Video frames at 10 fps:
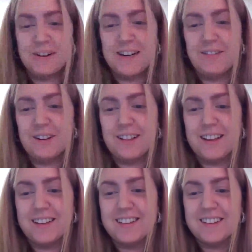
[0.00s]
well,
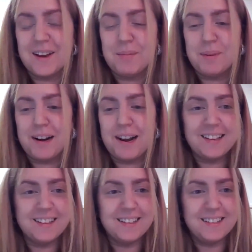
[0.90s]
nevertheless, I'm
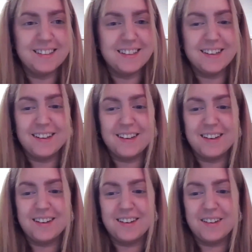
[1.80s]
glad
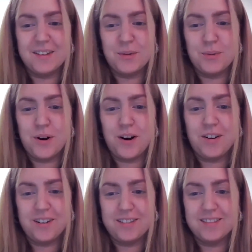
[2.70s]
that you
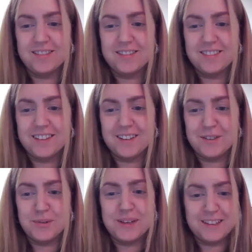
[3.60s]
are
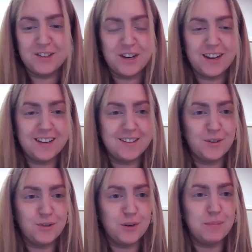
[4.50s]
doing the Chinese
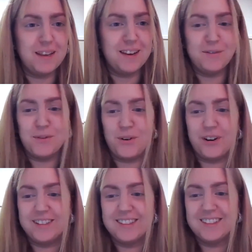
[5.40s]
social media for
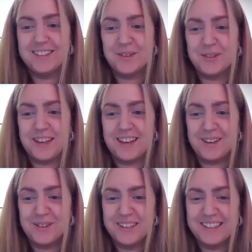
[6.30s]
us. So
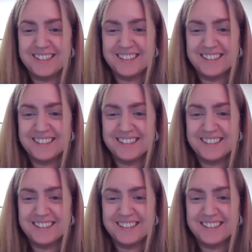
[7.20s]
thank you.